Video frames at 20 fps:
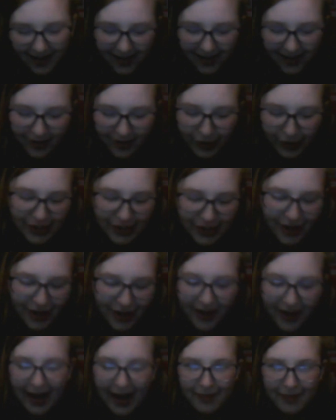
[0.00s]
which
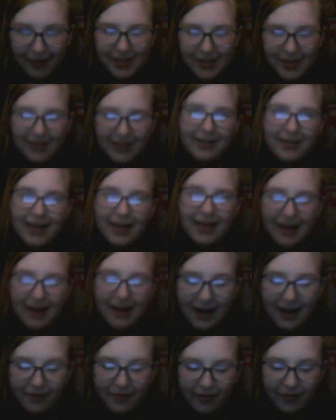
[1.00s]
I absolutely
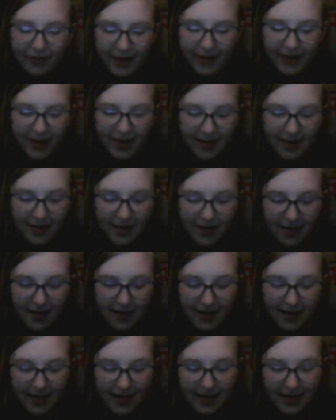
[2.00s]
love.
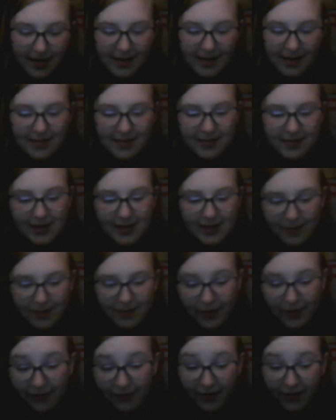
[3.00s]
Now,
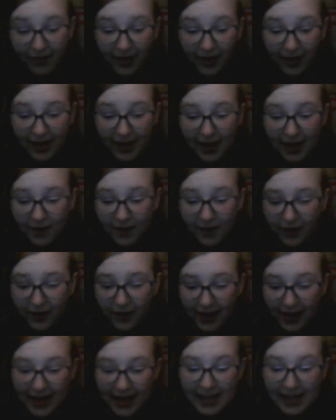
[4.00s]
number 5
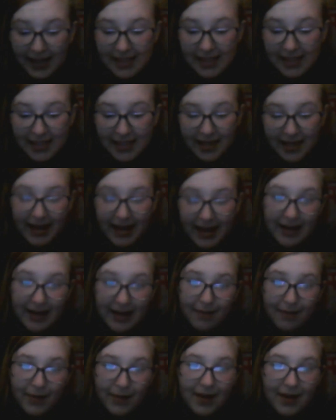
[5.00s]
is Snape.
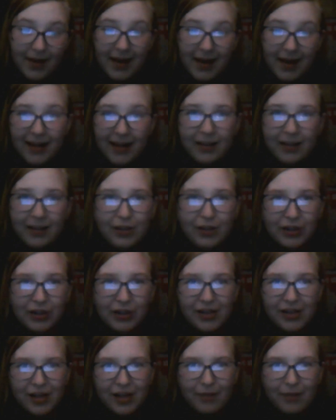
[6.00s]
And
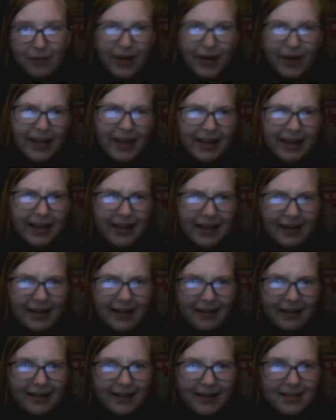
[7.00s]
you might
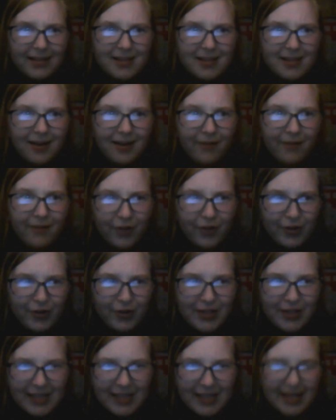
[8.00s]
think, as I've
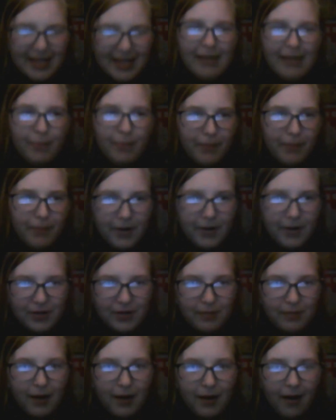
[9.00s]
got a Snape
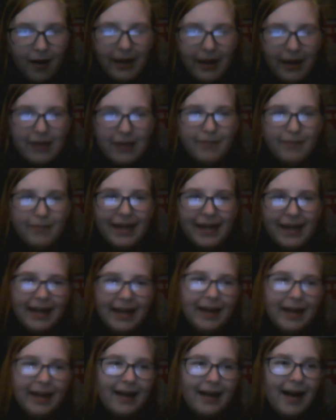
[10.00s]
poster behind me,
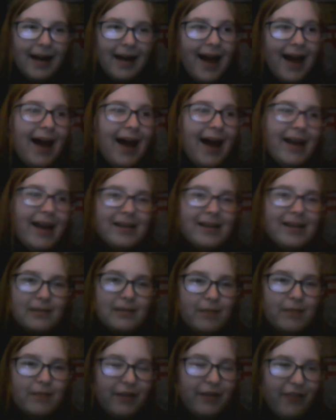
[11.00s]
and
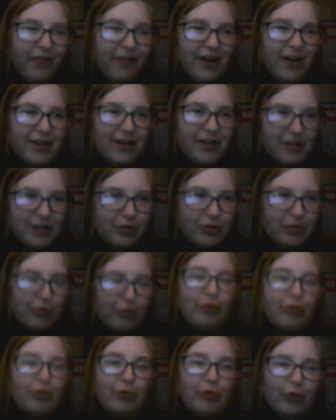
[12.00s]
my friend has
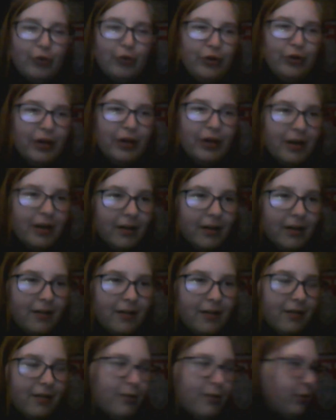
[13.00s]
drawn
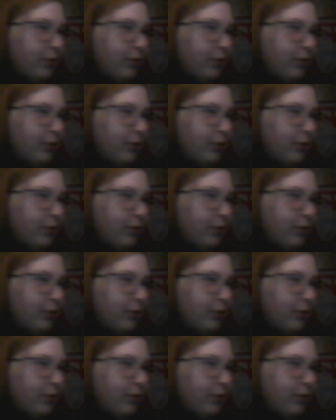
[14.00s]
or